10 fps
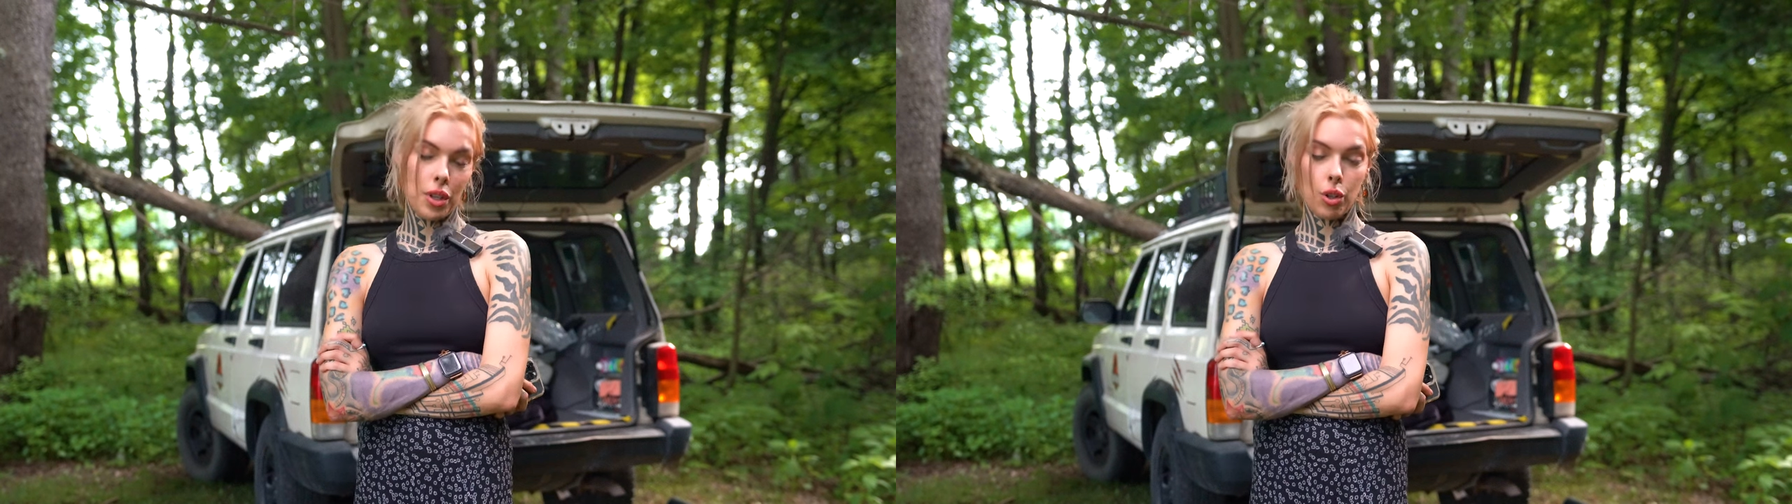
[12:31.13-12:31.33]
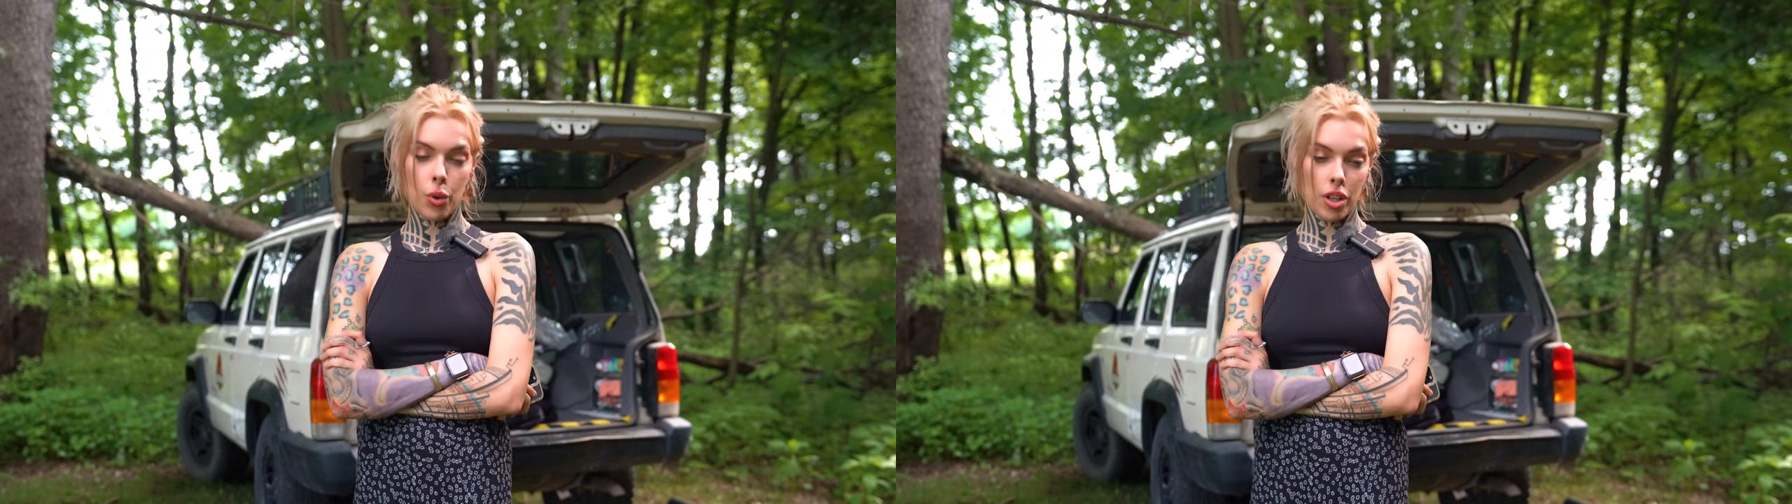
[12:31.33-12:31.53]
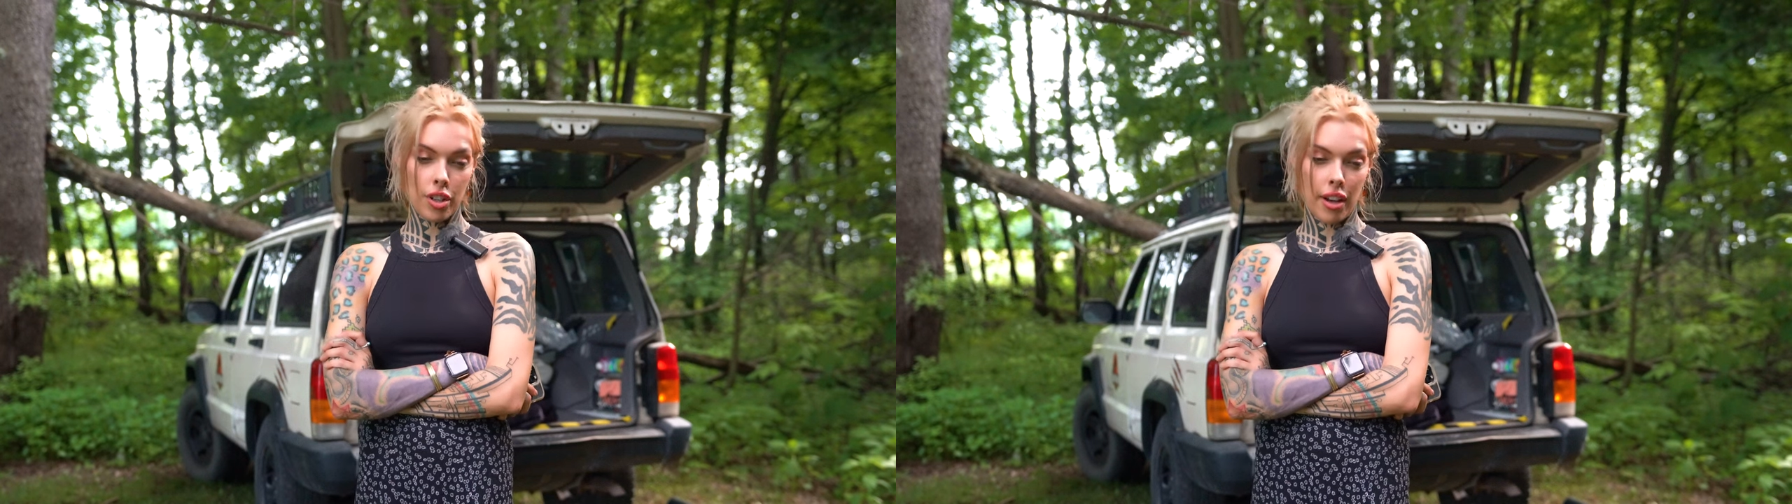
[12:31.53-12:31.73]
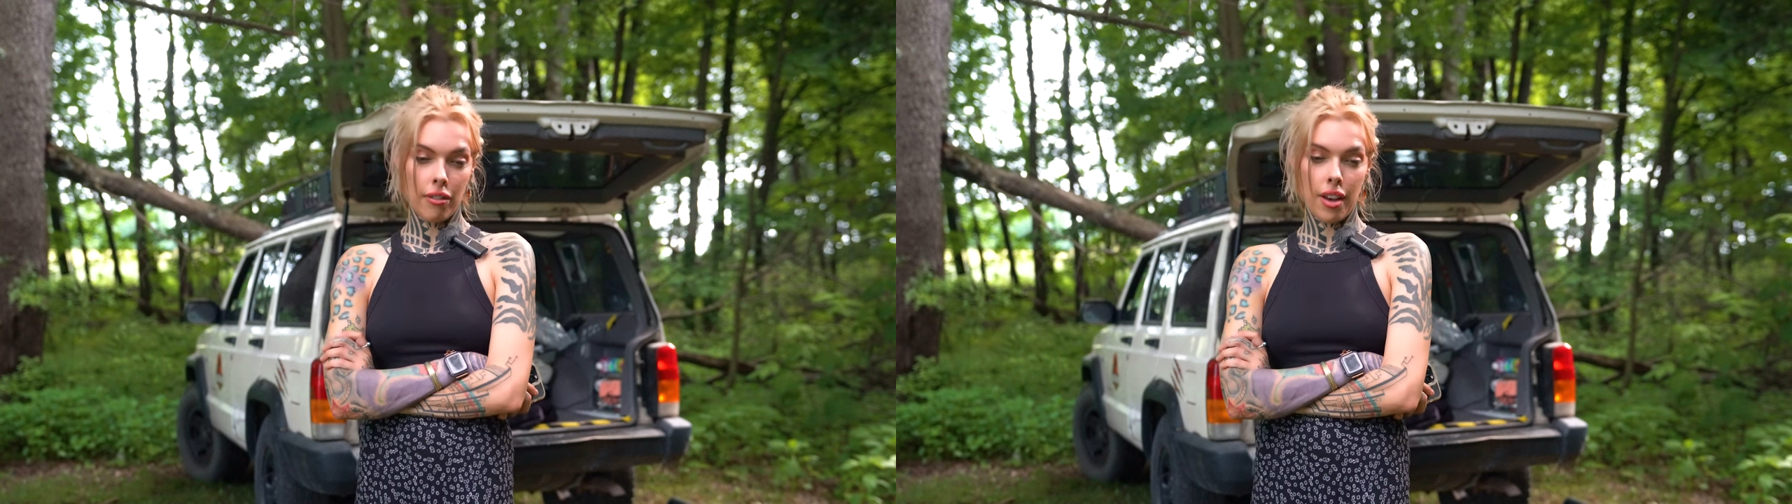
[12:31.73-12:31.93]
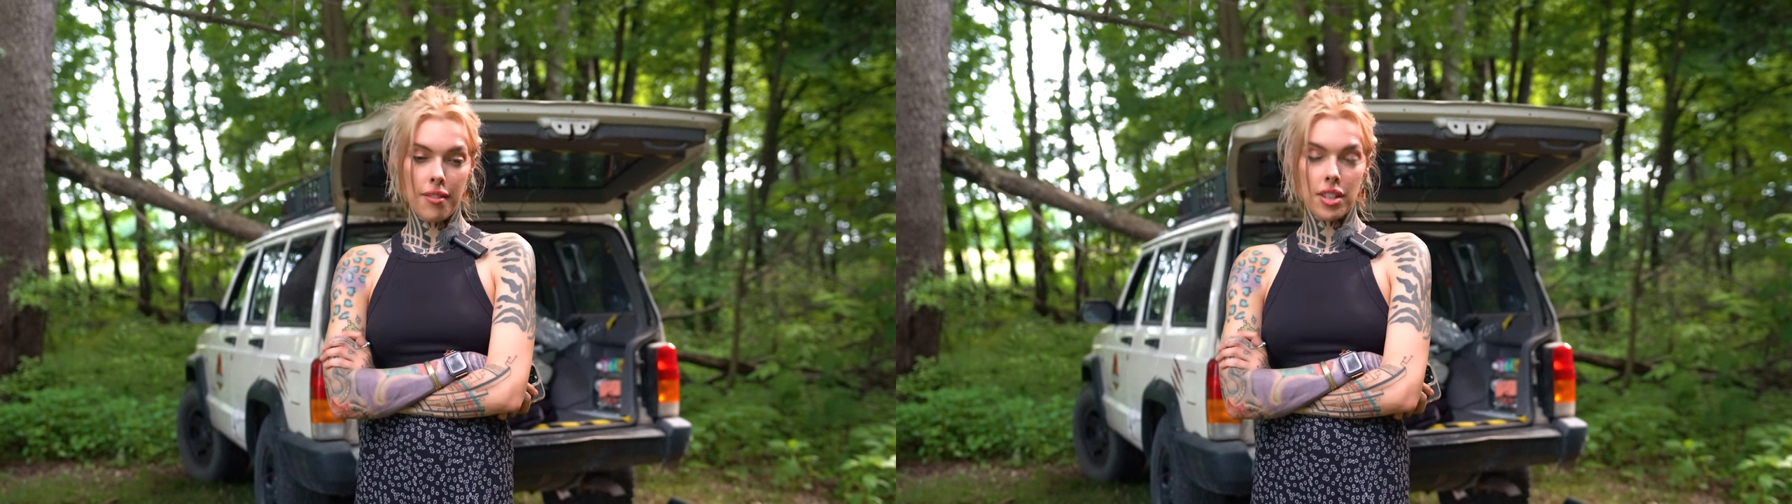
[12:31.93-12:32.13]
be able to quit your nine to
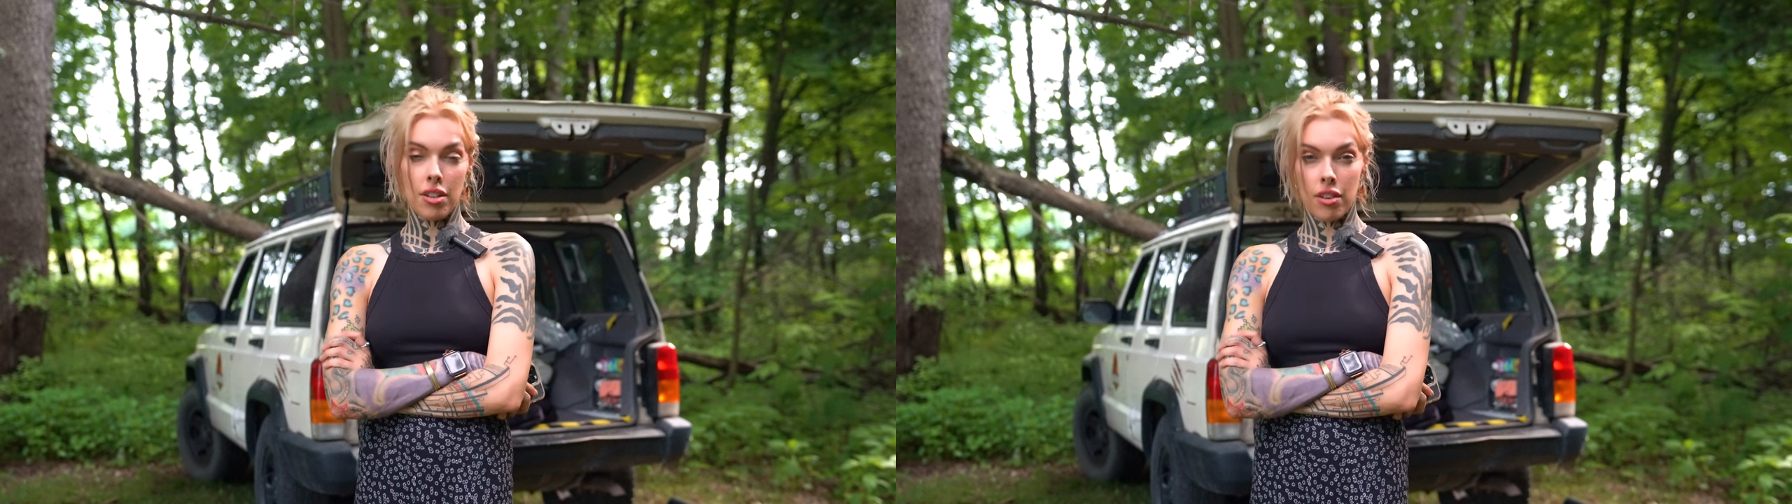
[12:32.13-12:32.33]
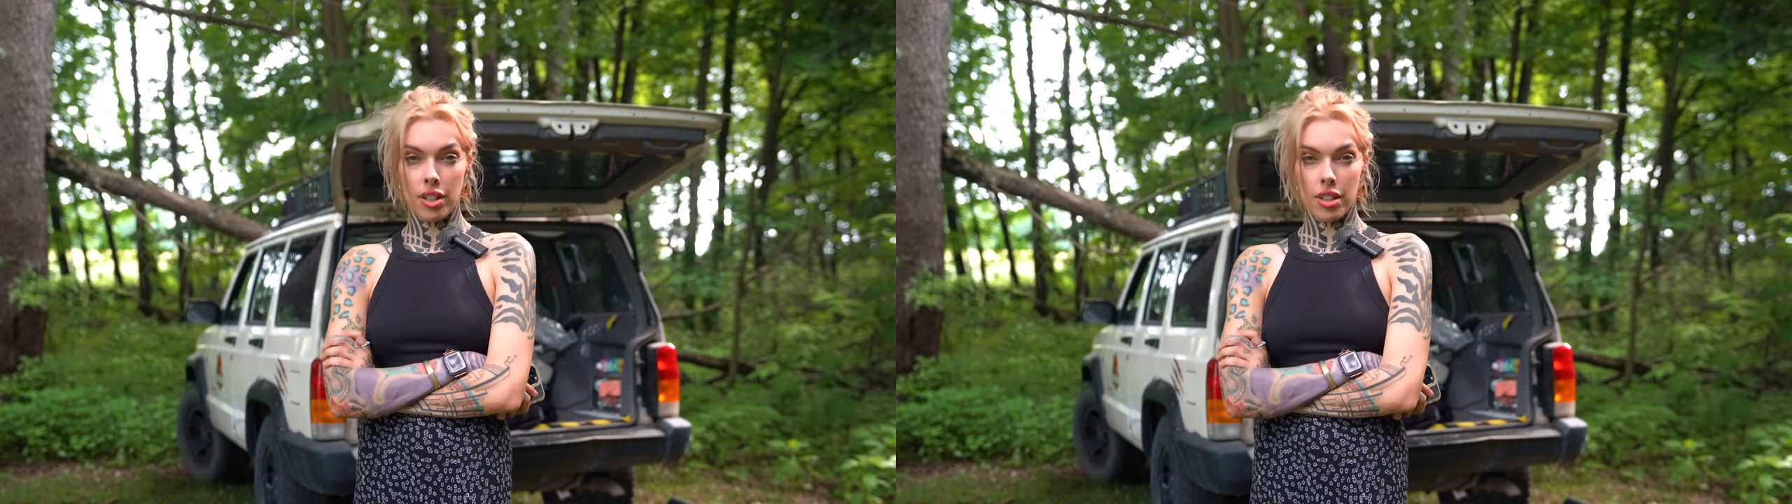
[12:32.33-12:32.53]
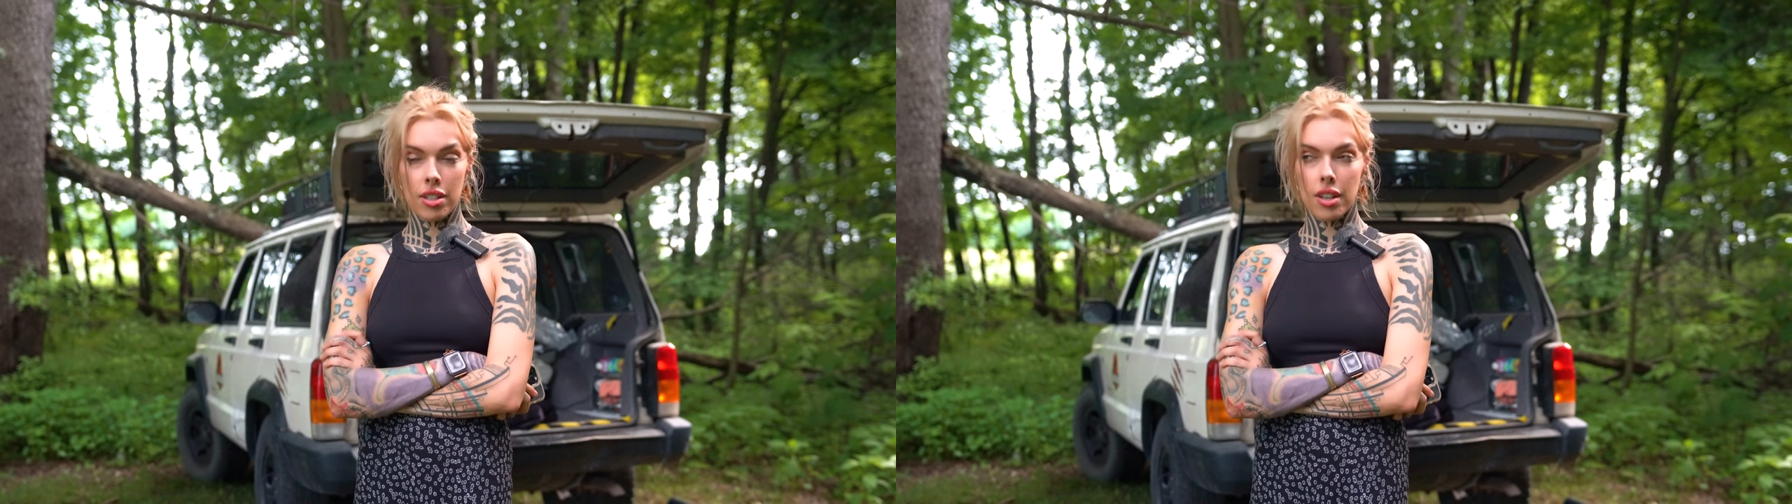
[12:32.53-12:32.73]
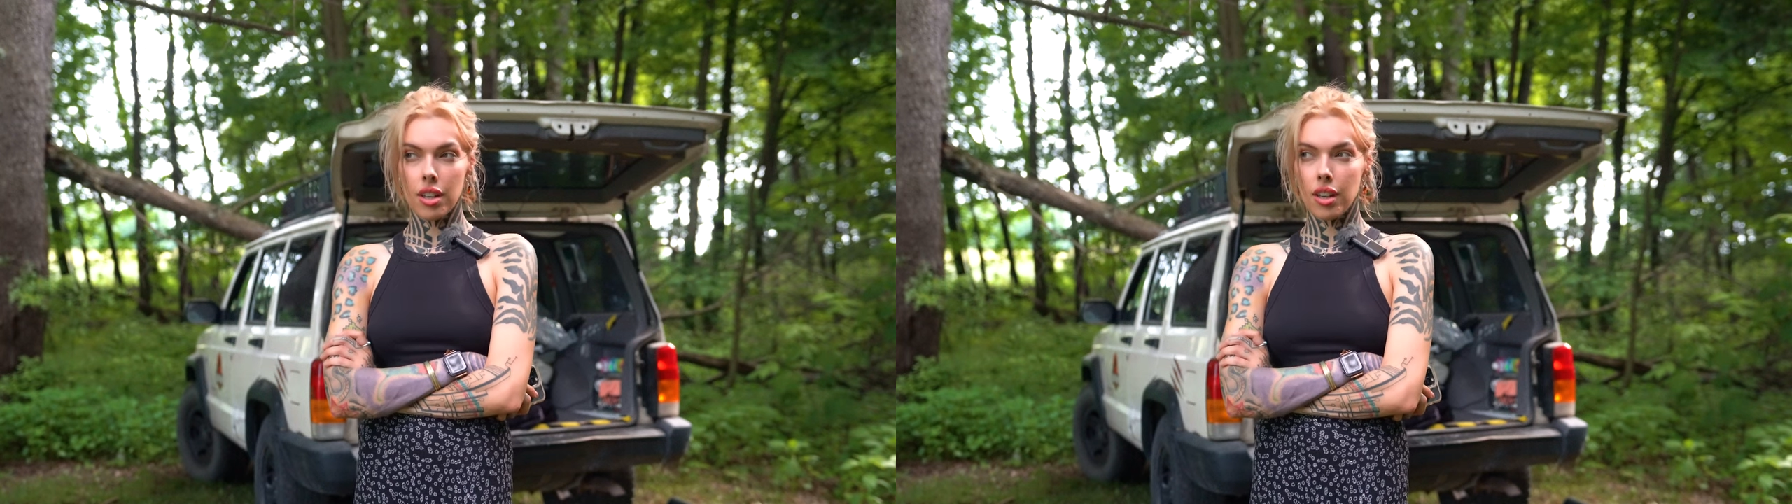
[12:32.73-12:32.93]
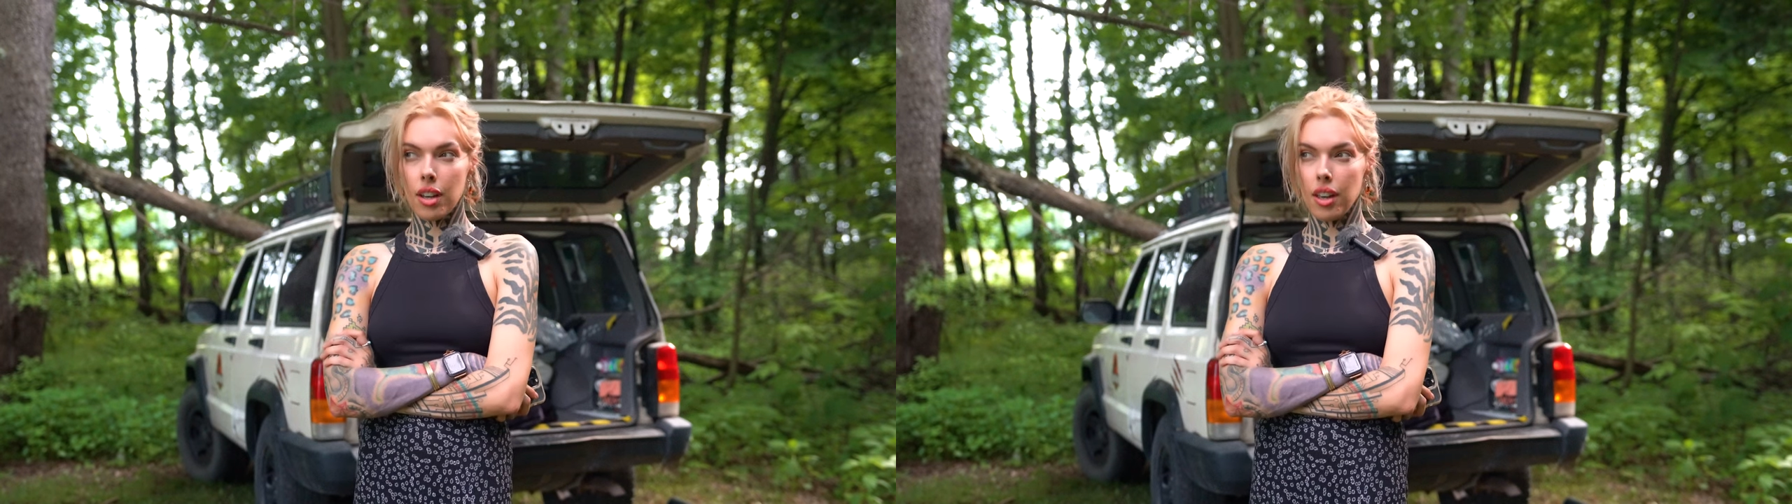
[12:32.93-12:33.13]
five is unrealistic.